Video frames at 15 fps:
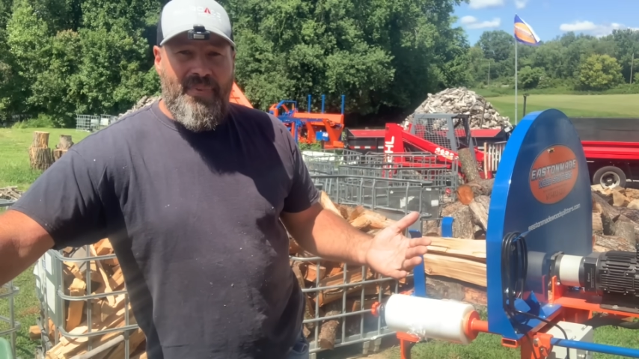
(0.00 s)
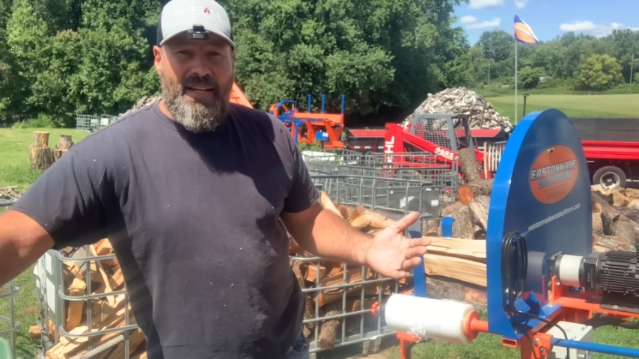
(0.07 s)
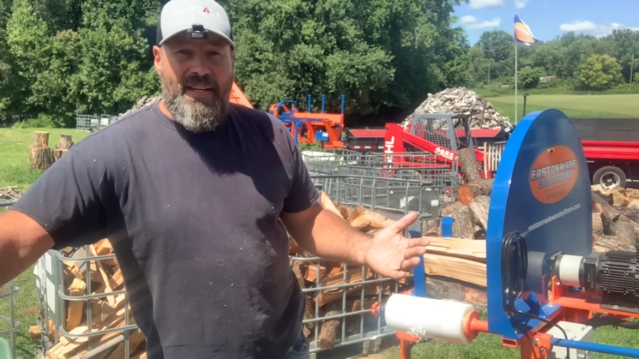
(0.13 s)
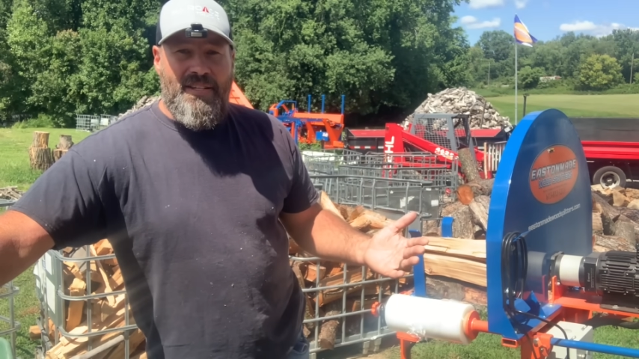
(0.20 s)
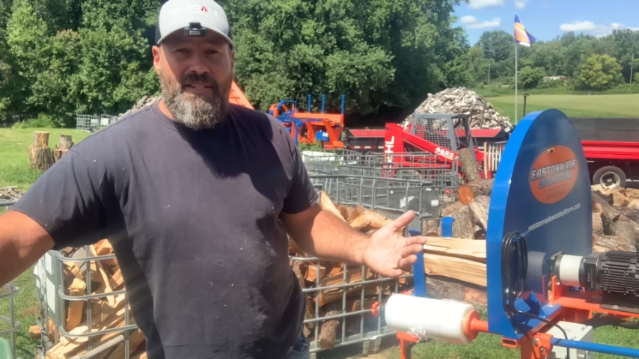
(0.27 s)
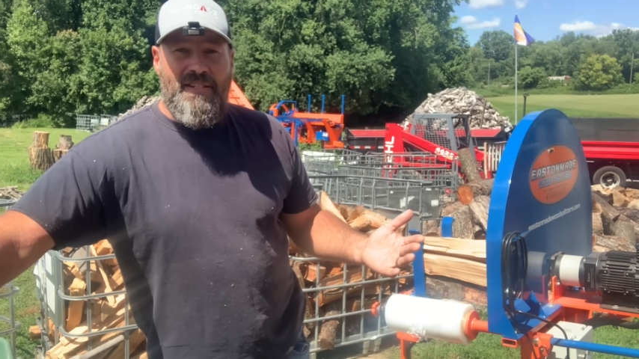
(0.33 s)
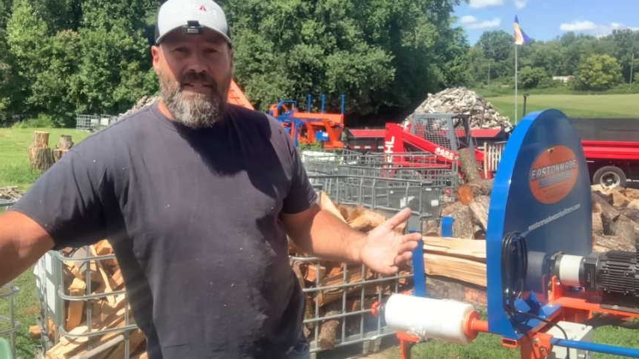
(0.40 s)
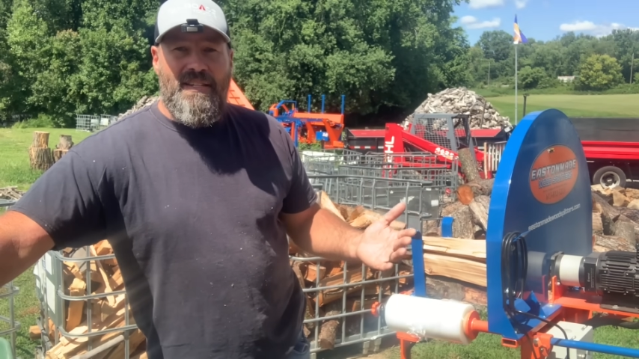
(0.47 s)

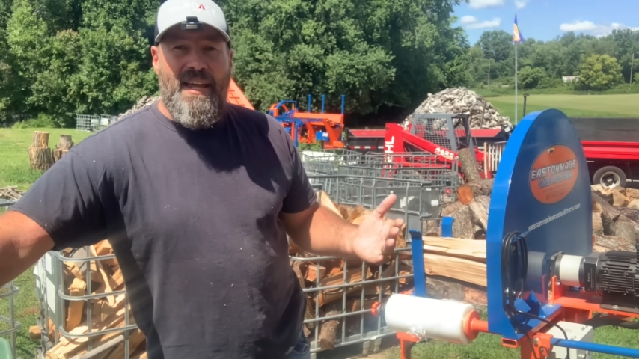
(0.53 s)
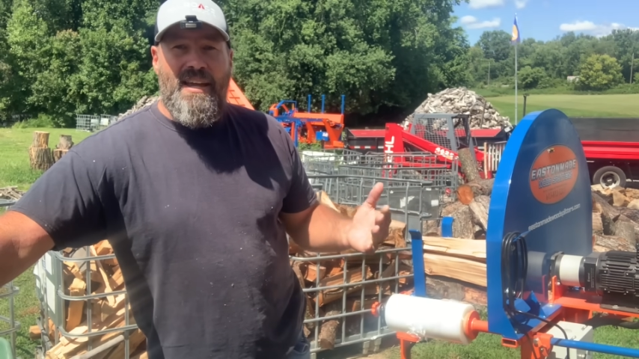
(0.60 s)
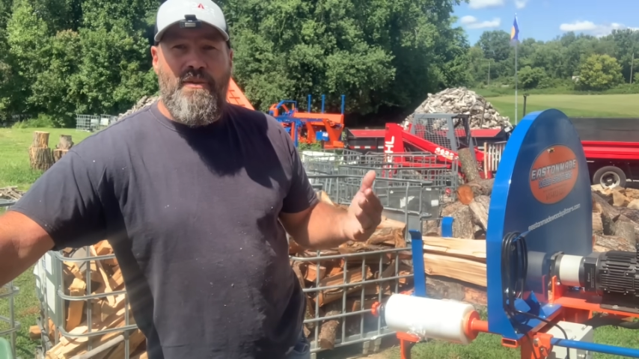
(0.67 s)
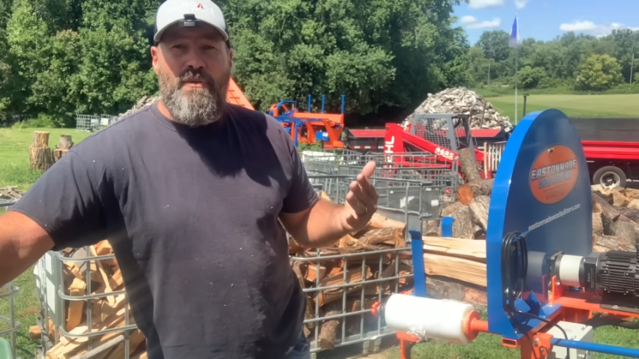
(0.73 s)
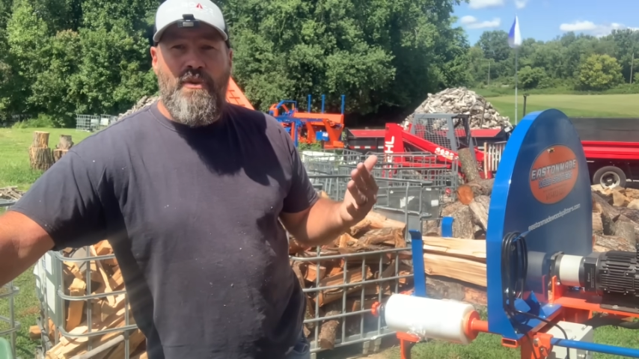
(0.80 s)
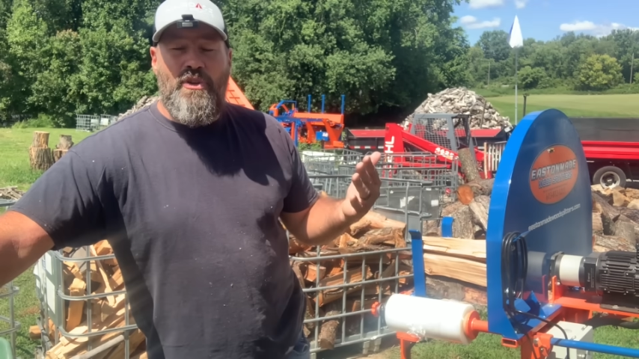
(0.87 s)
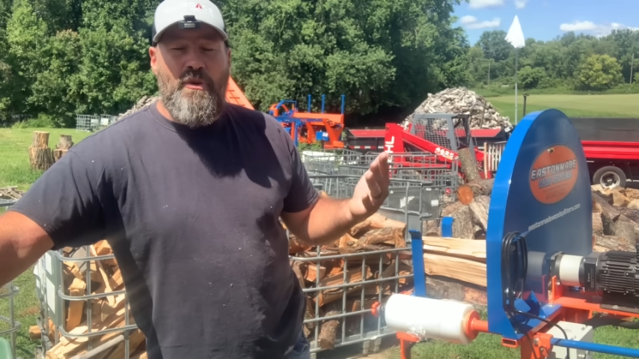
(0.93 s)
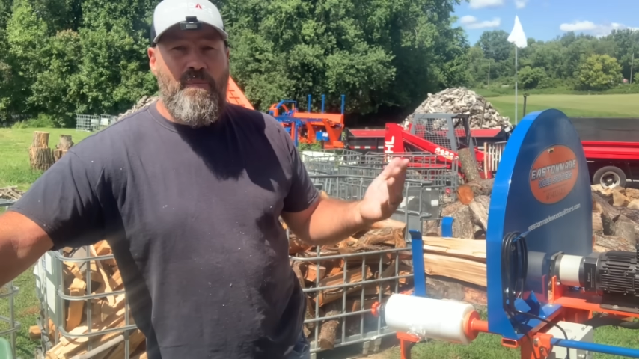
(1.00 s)
It's just like
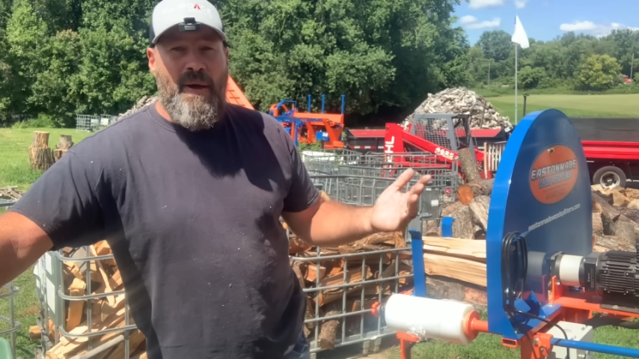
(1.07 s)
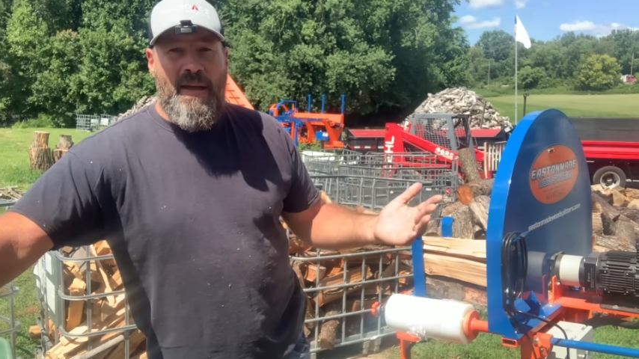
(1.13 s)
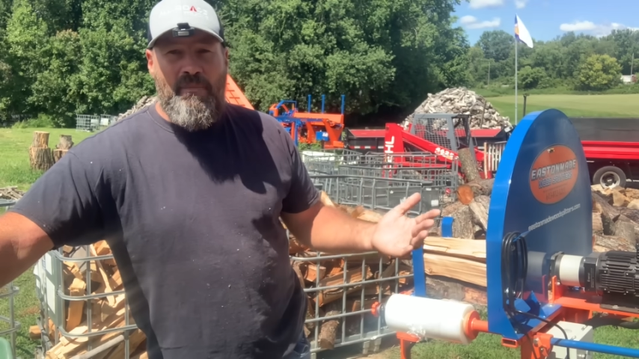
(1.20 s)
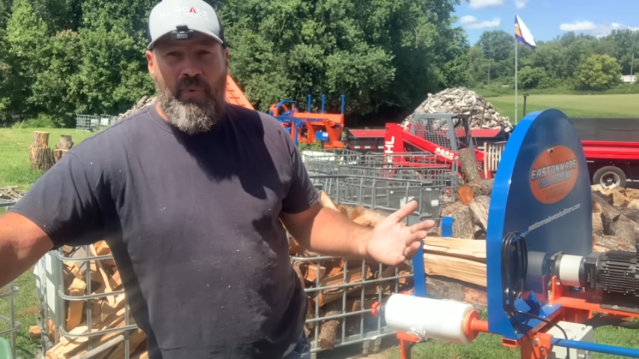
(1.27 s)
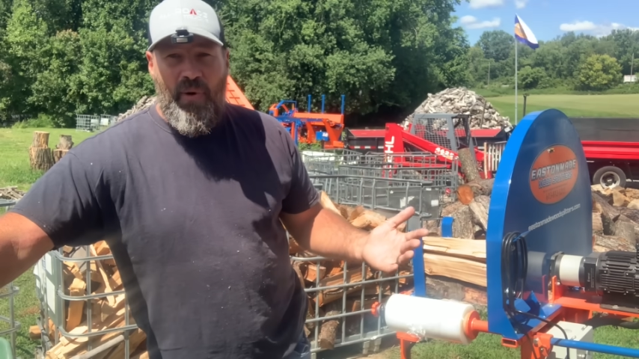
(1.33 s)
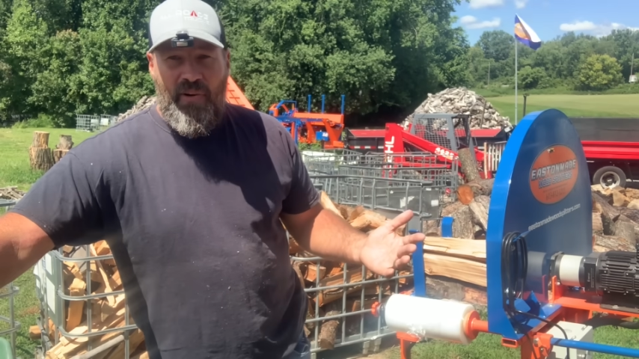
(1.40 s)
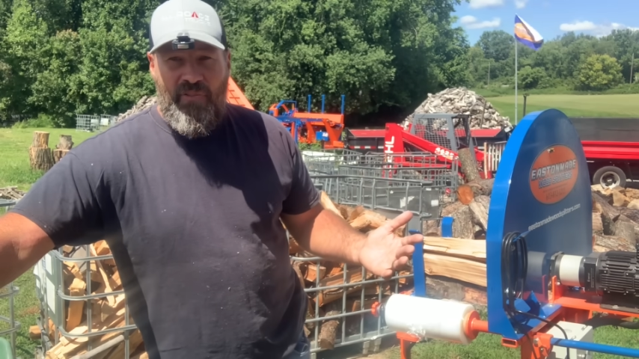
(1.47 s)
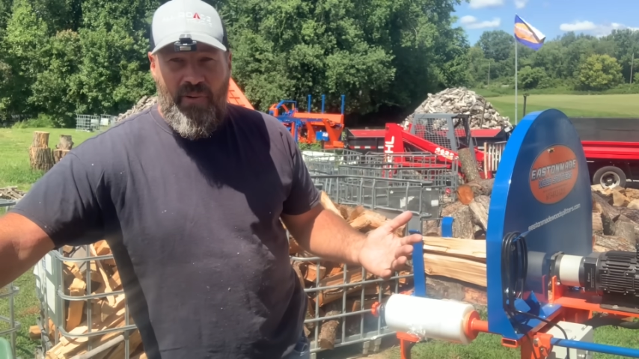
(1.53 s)
you pay
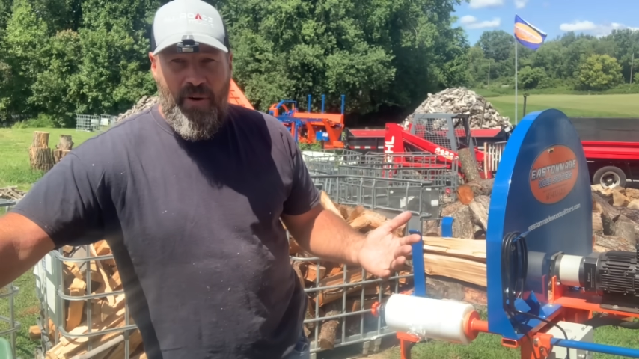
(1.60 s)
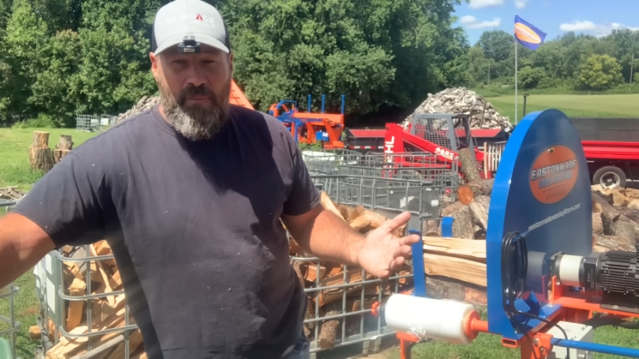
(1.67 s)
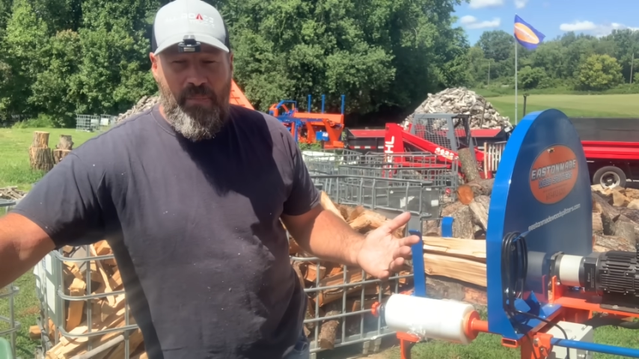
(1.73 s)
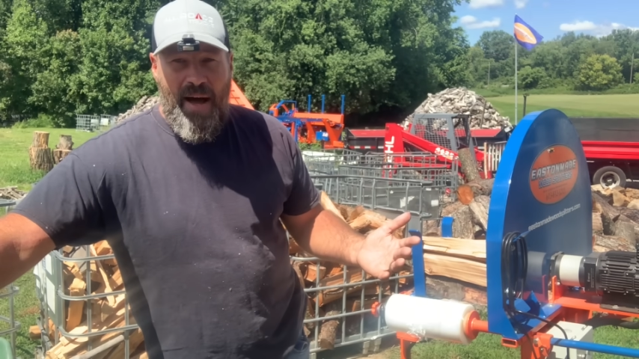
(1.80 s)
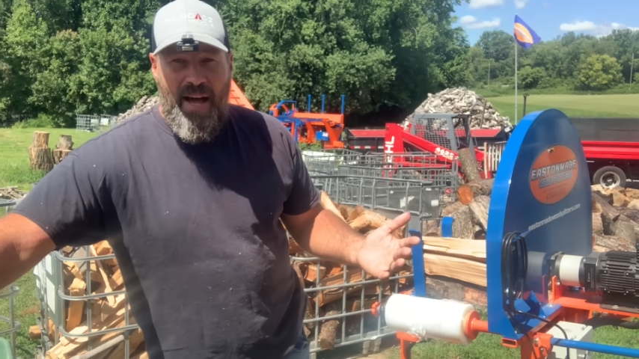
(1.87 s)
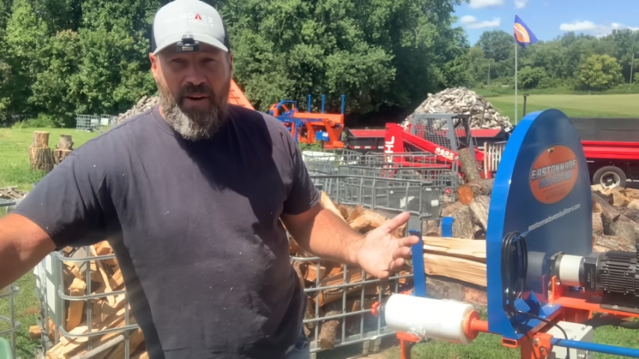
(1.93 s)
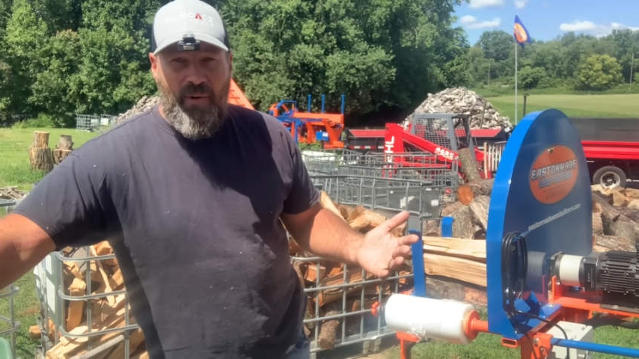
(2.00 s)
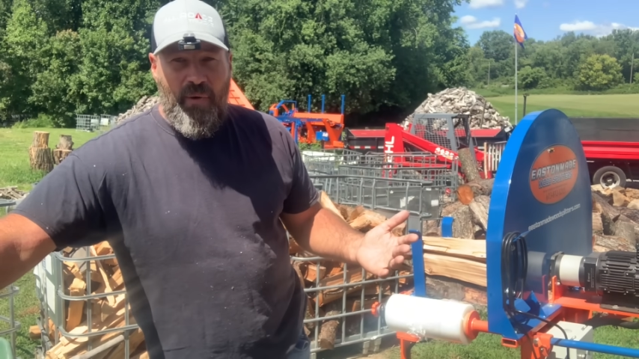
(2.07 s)
more for a
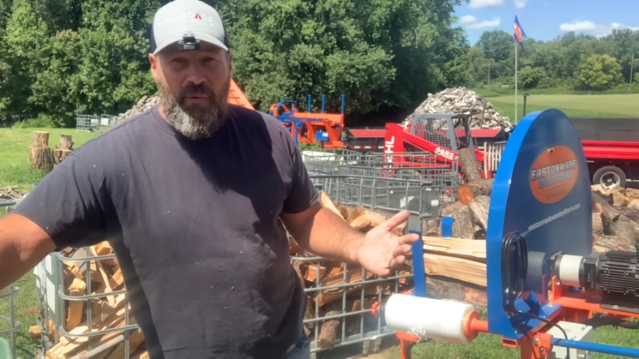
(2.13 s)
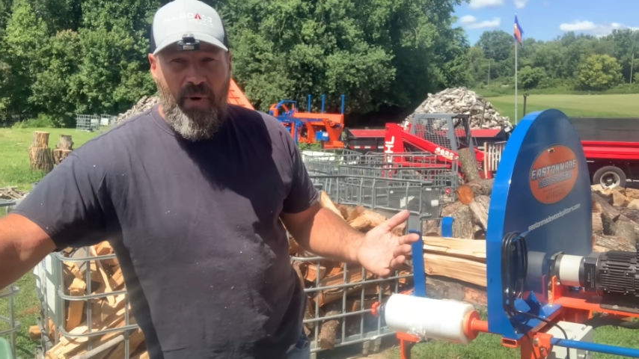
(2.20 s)
bottle